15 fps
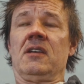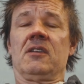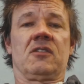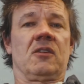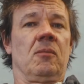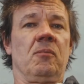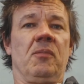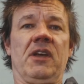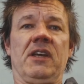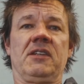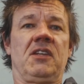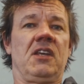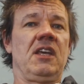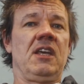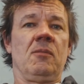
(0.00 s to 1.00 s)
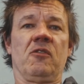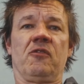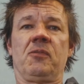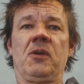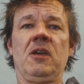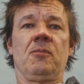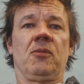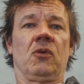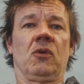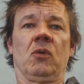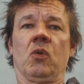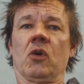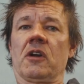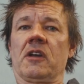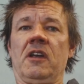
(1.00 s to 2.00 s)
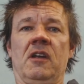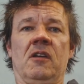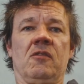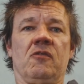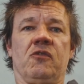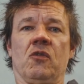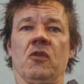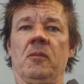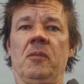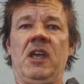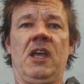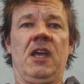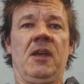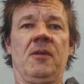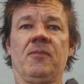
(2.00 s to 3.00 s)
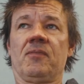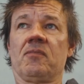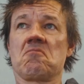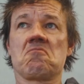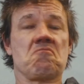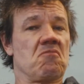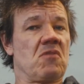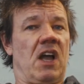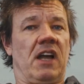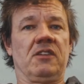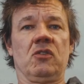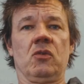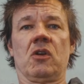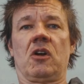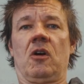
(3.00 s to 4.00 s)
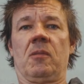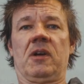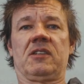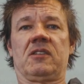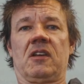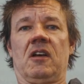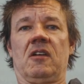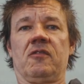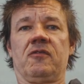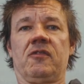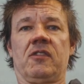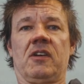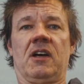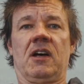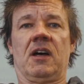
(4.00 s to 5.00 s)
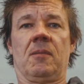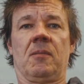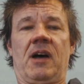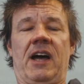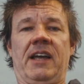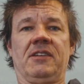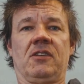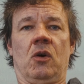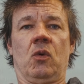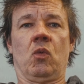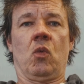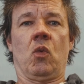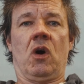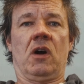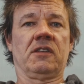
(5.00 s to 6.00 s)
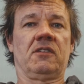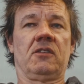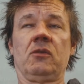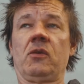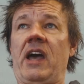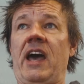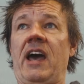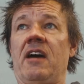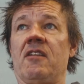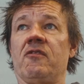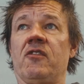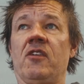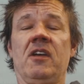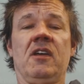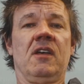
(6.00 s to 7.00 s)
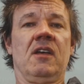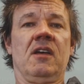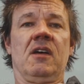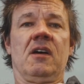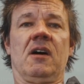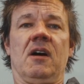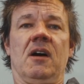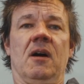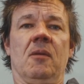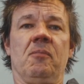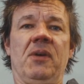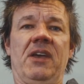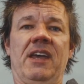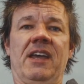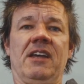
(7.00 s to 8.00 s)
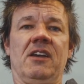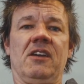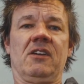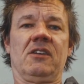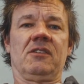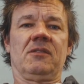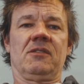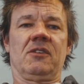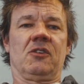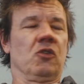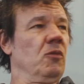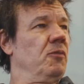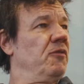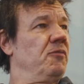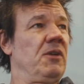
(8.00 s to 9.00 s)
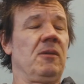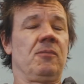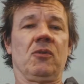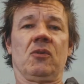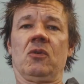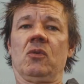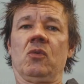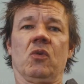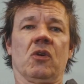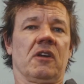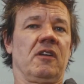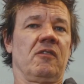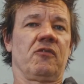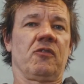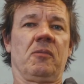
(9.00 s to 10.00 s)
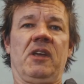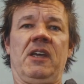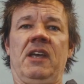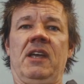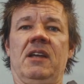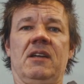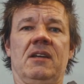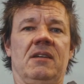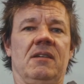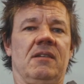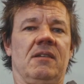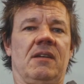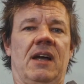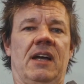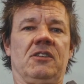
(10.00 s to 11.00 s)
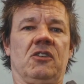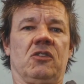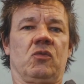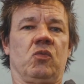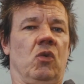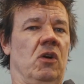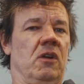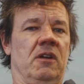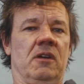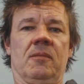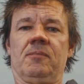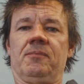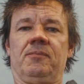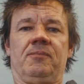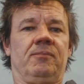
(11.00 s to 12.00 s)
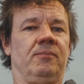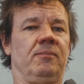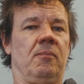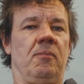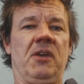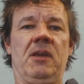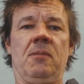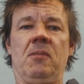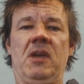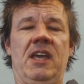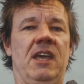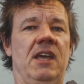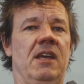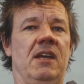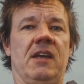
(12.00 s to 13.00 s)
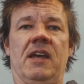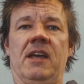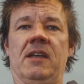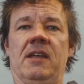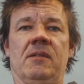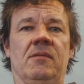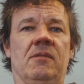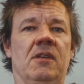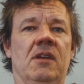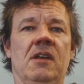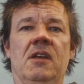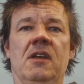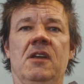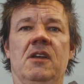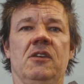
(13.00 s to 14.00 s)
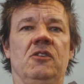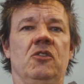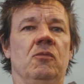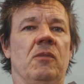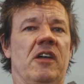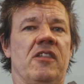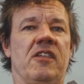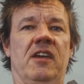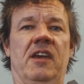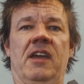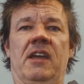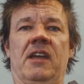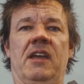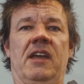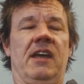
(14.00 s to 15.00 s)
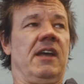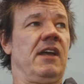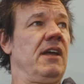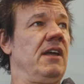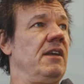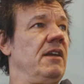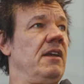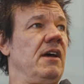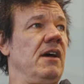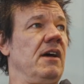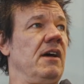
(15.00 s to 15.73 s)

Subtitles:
some big team of people working for me. I do it all myself. I don't want to have a big group of people working for me. I just want to be me and do my thing. And,